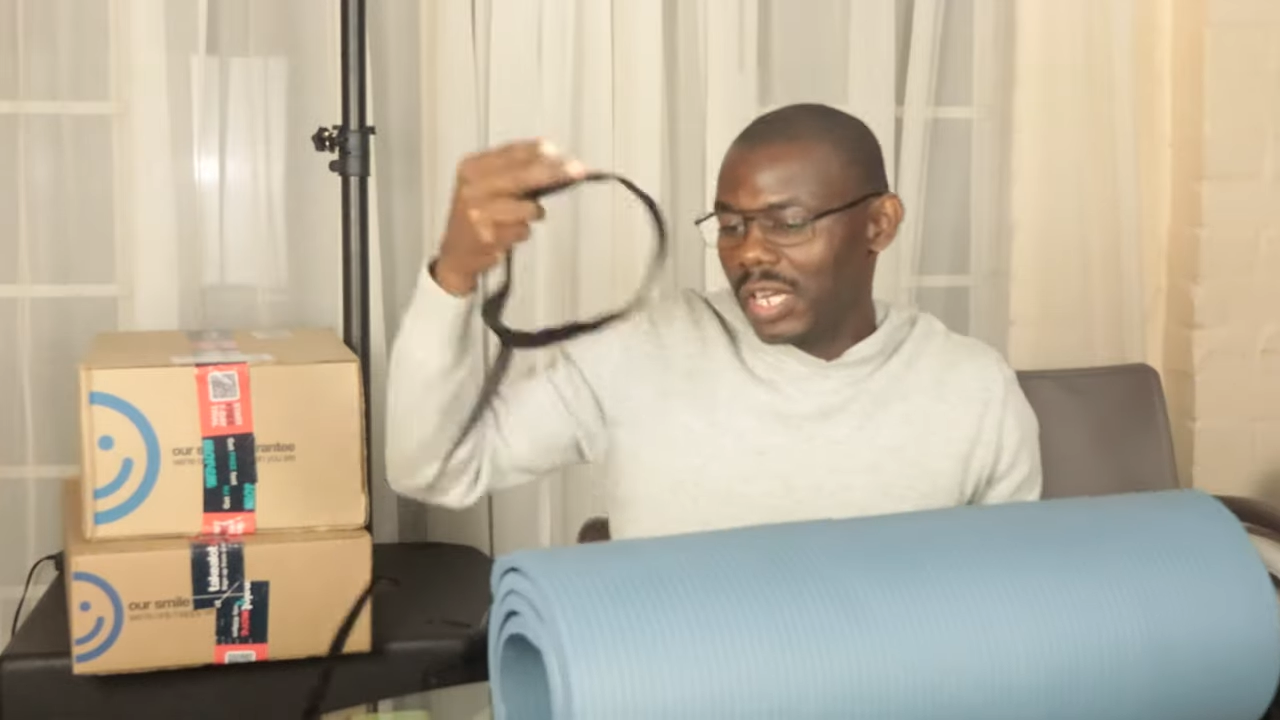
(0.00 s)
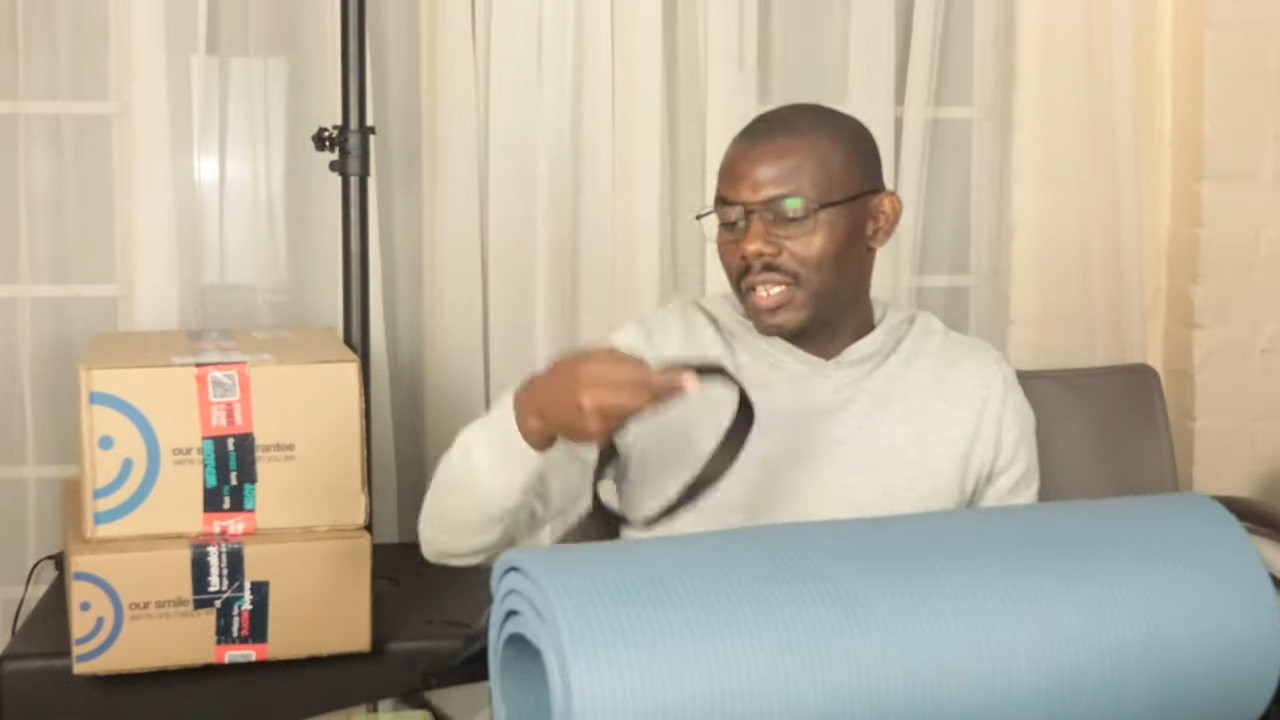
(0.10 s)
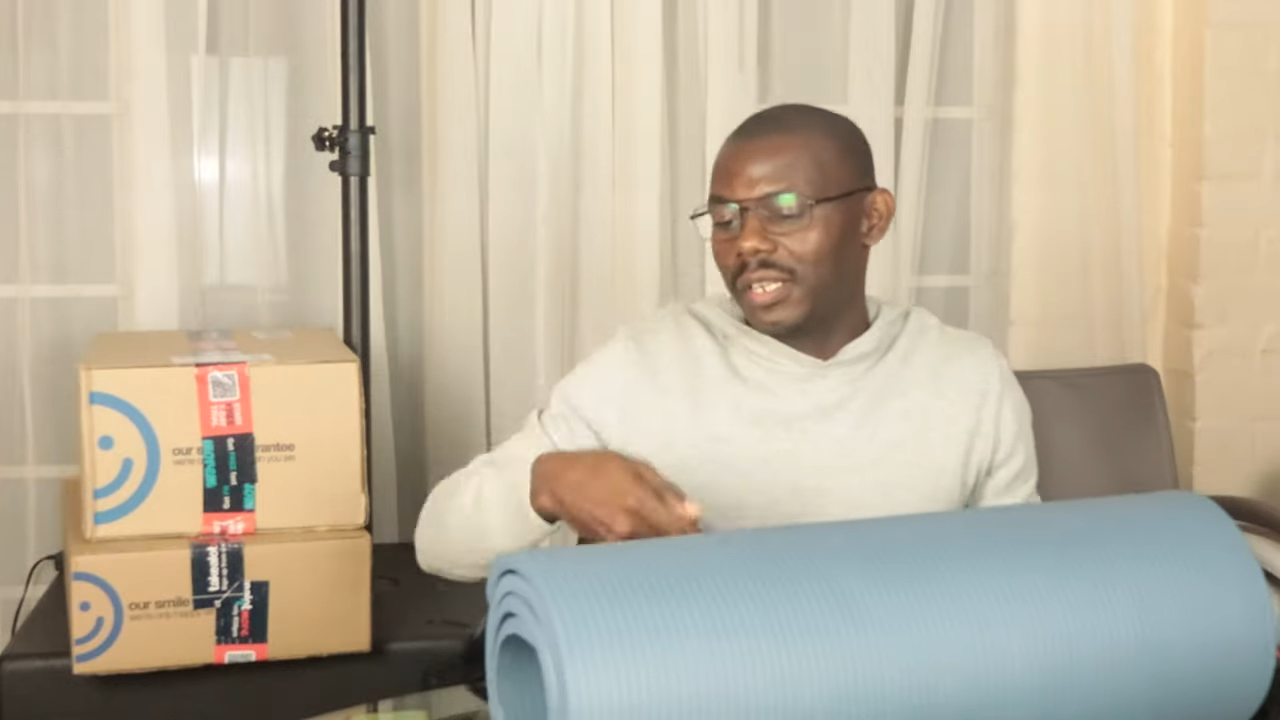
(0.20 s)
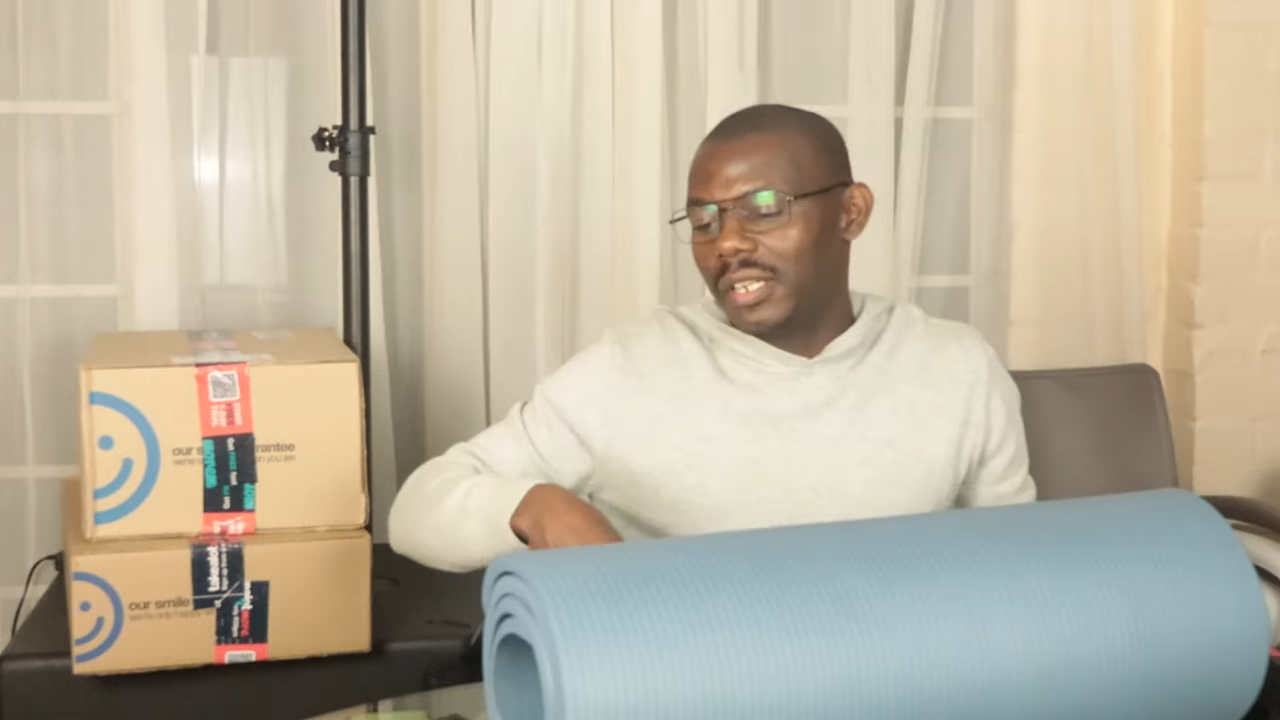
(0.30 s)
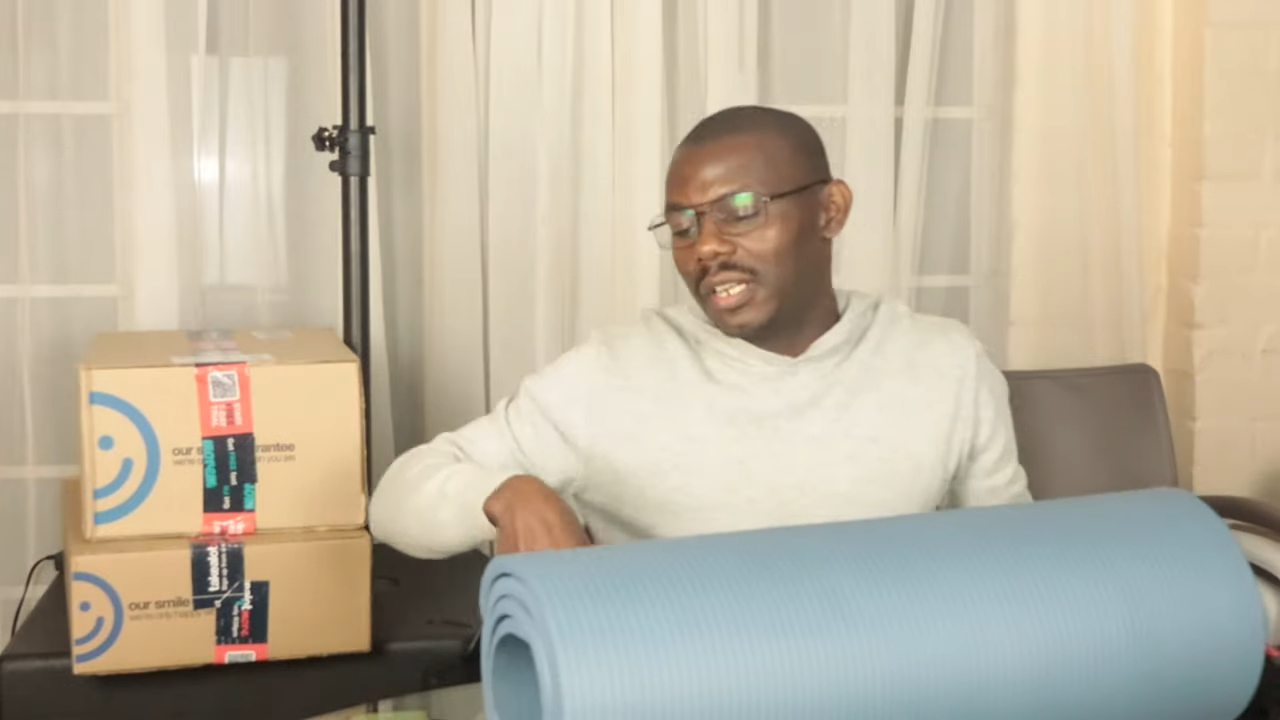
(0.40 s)
I
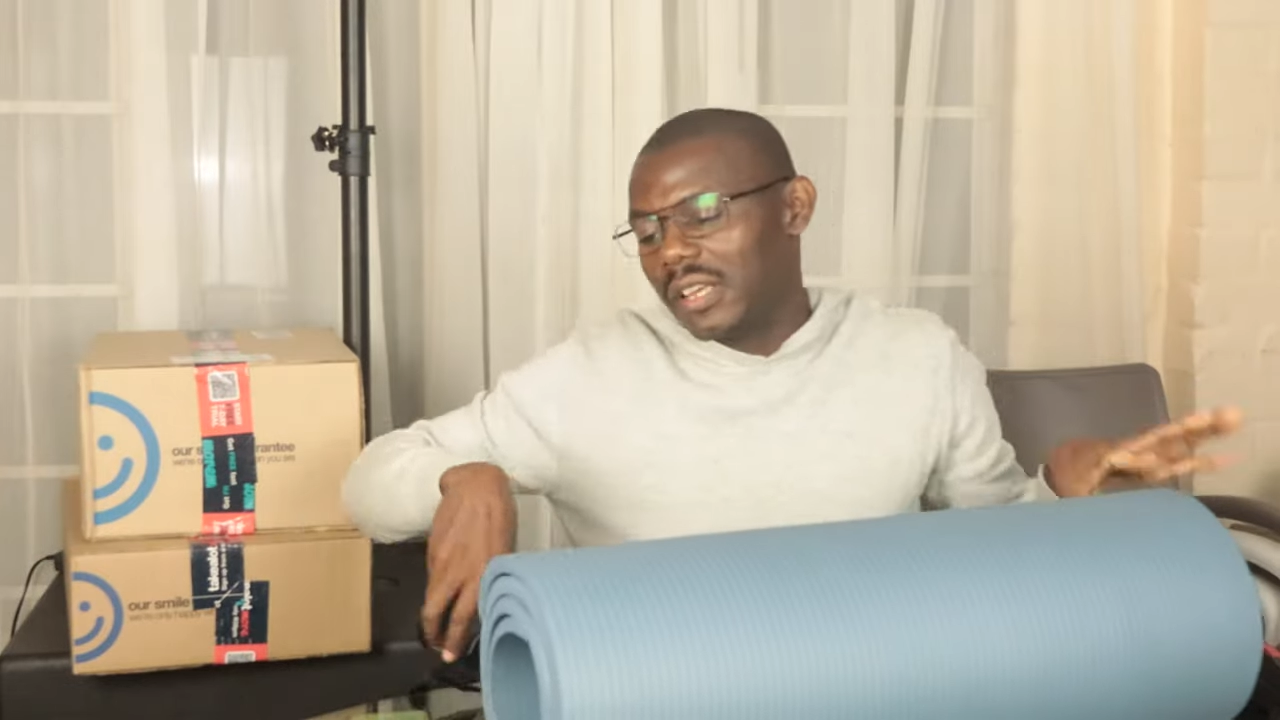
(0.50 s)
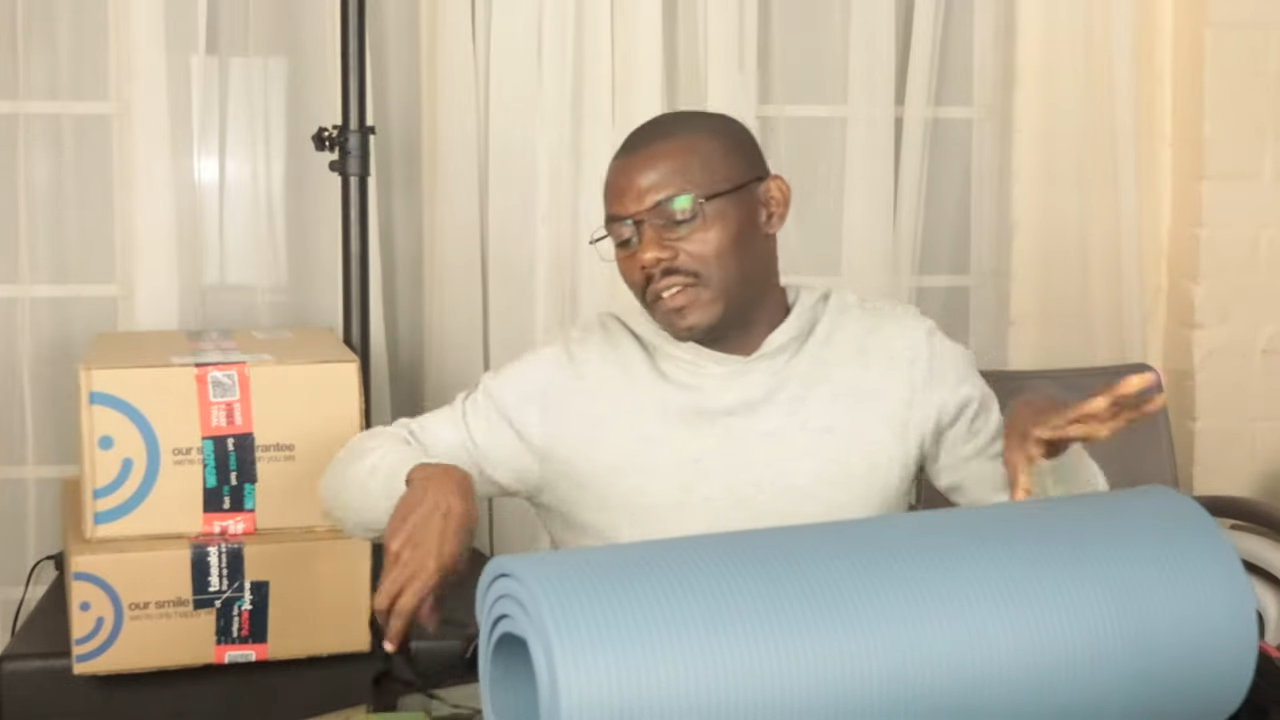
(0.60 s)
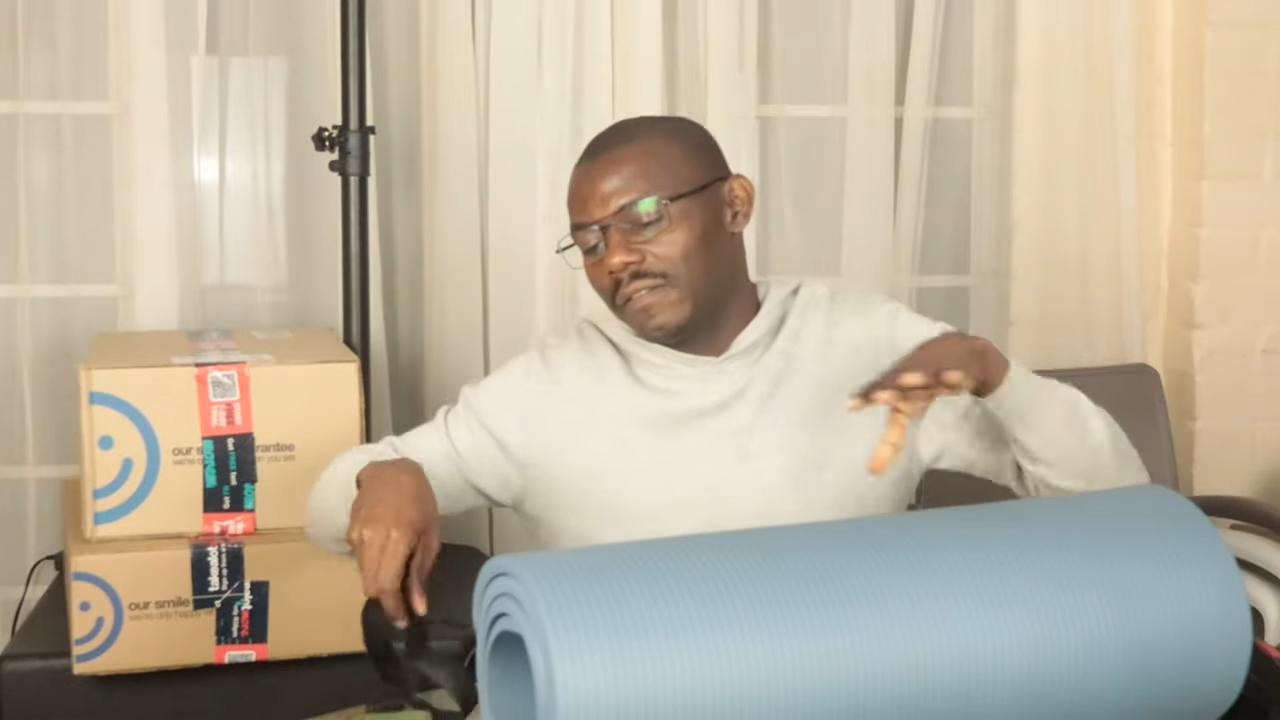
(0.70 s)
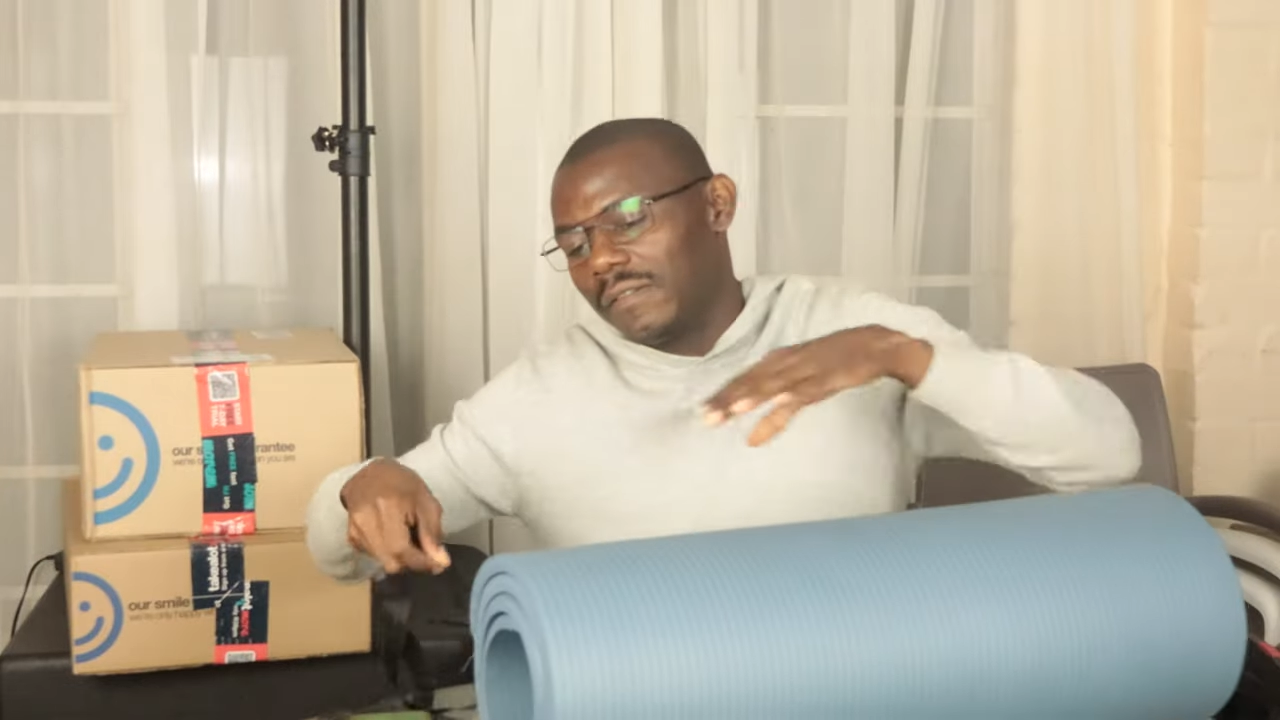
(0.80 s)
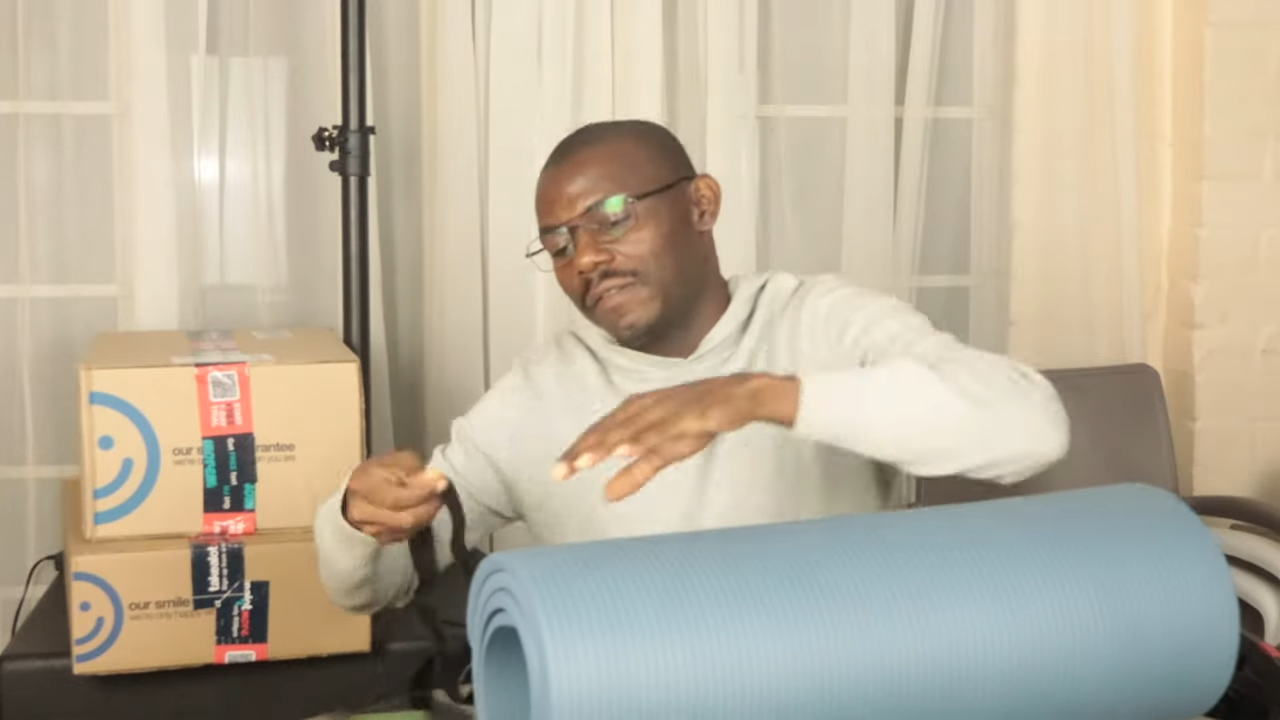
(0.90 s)
didn't
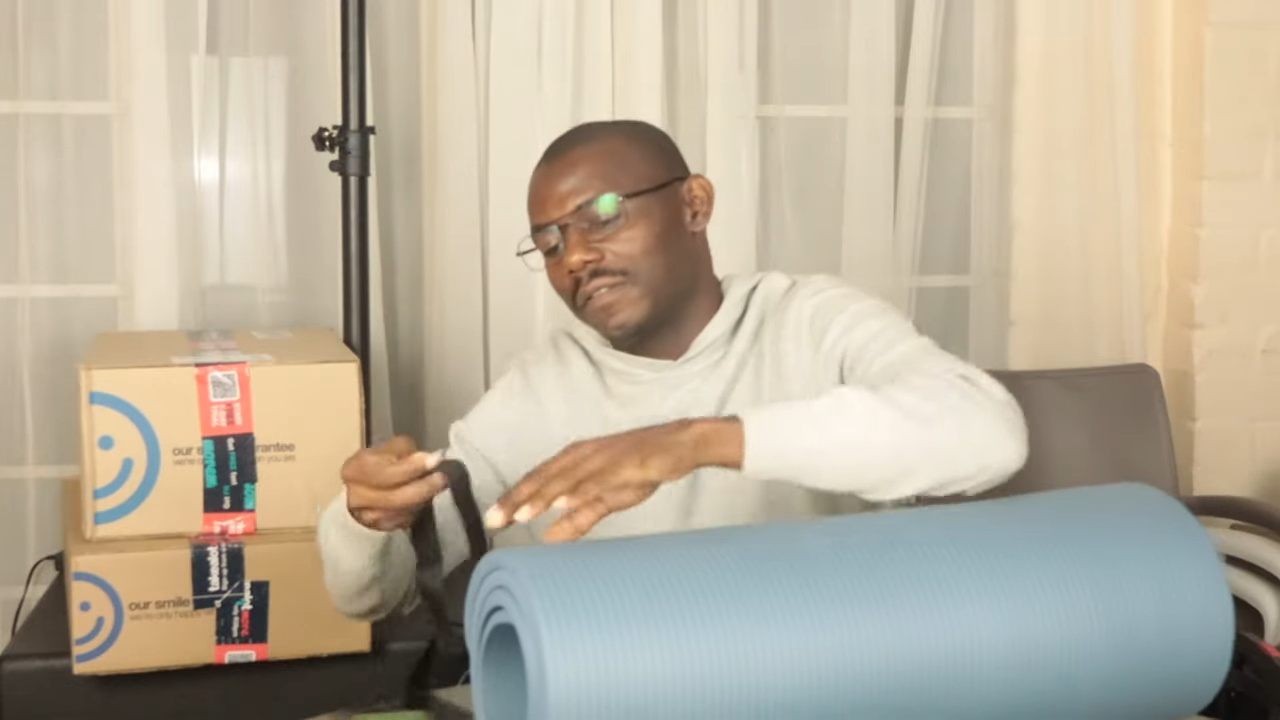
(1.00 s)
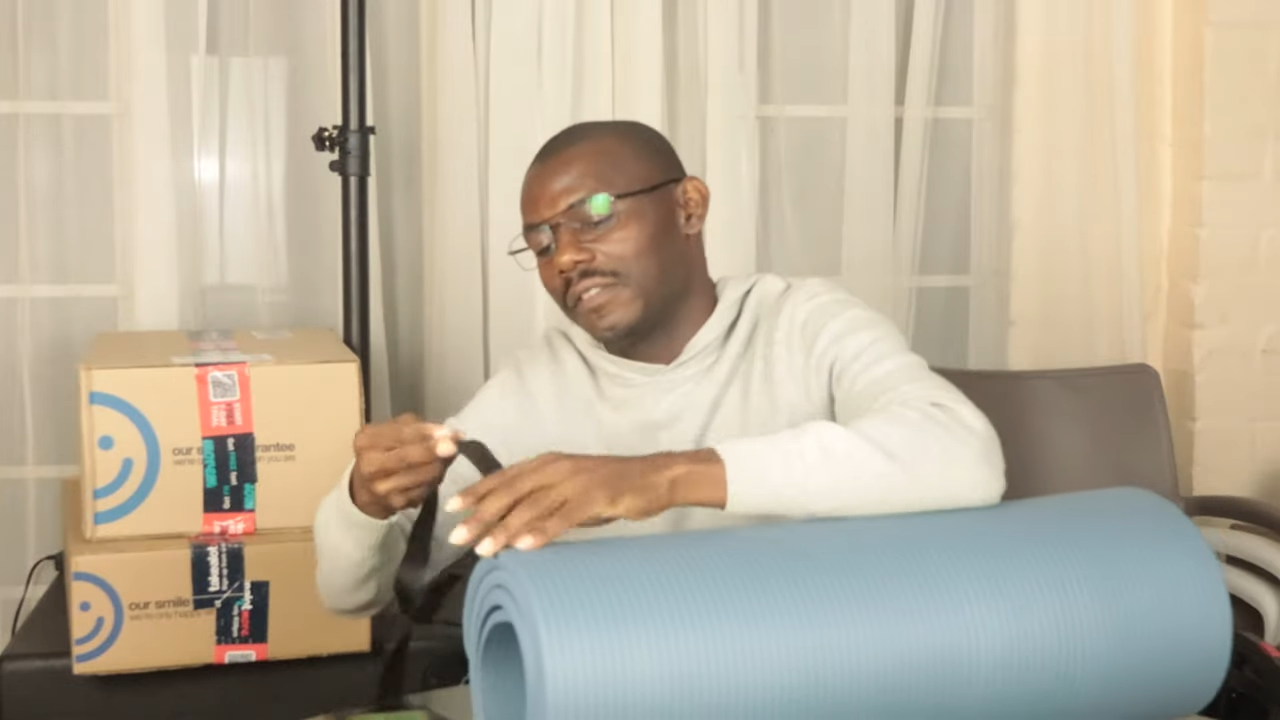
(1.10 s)
have